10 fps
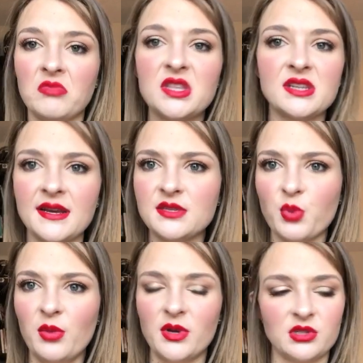It's nice
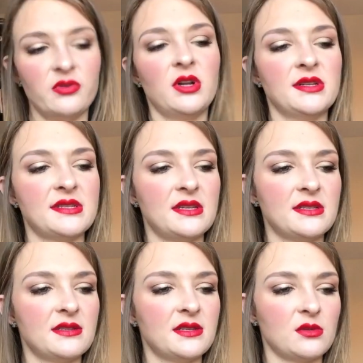pretty much for all
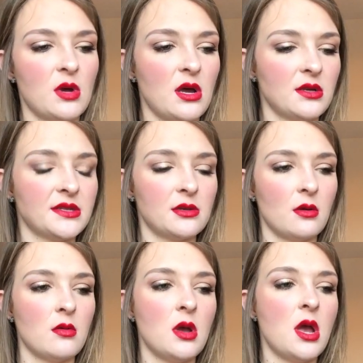seasons as well.
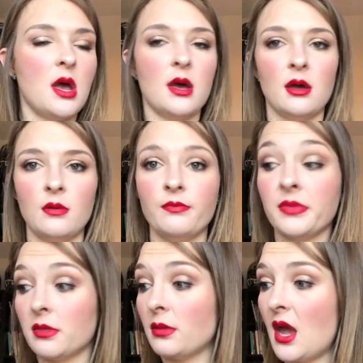So
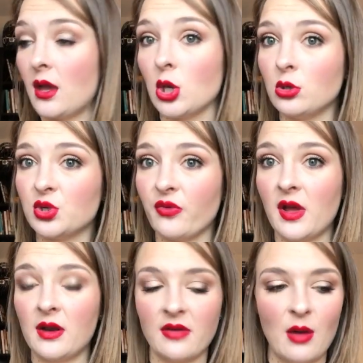yeah, huge
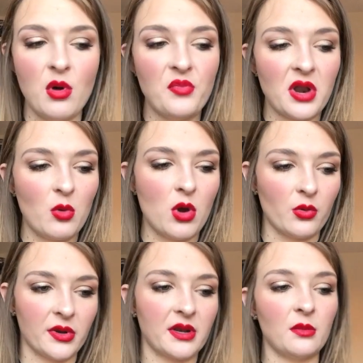fan of that one, but I want
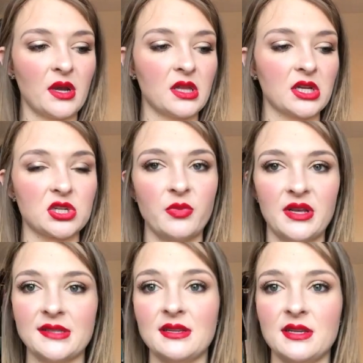to work it out in my collection
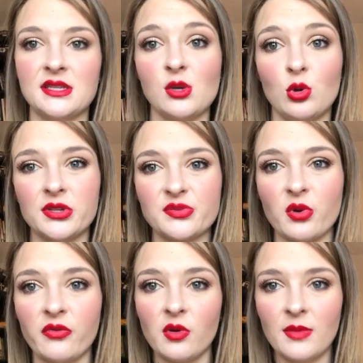because it is the oldest
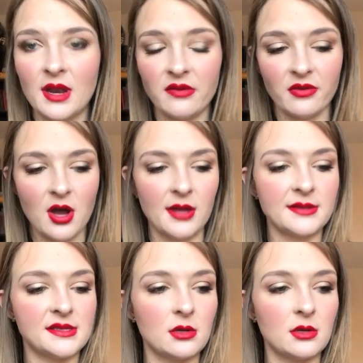perfume that I've got.